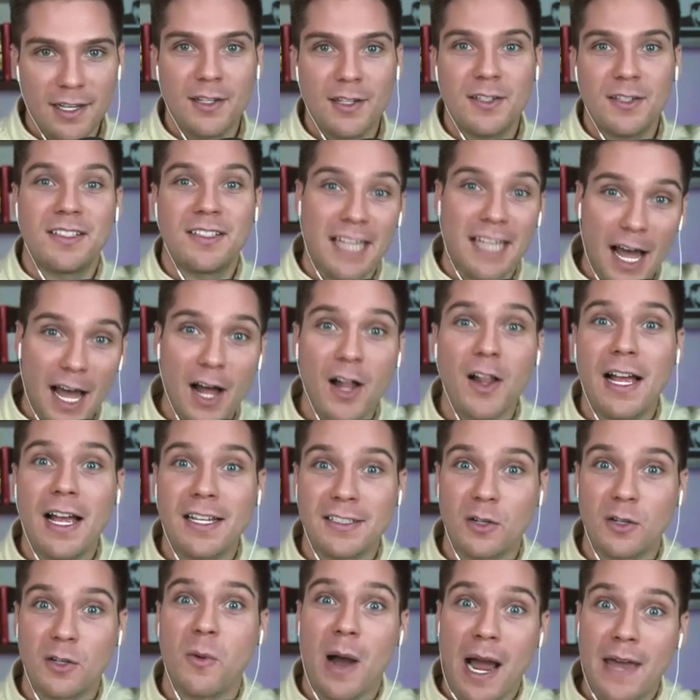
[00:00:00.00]
sell
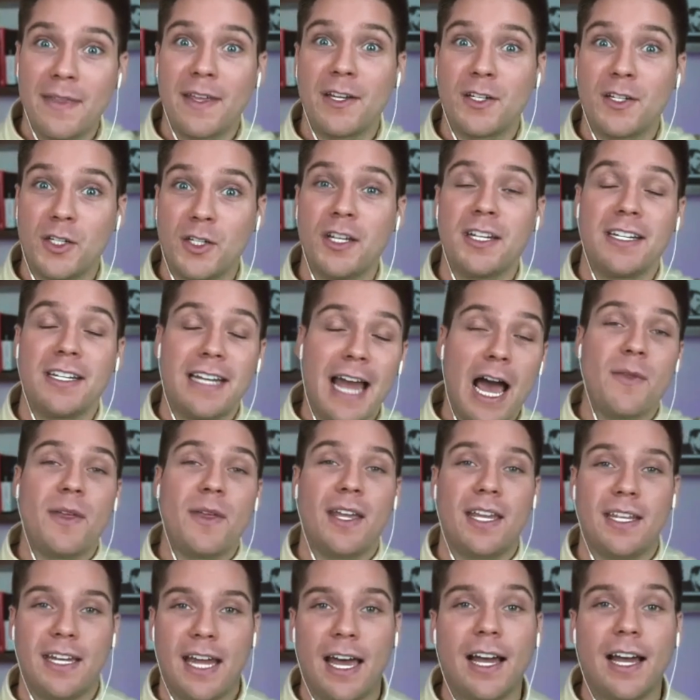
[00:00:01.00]
as to why they should and how they
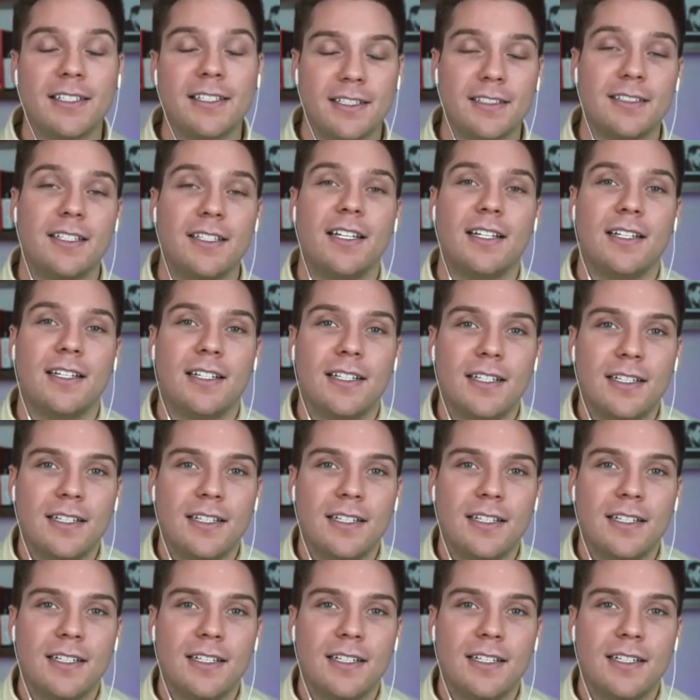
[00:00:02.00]
can access it?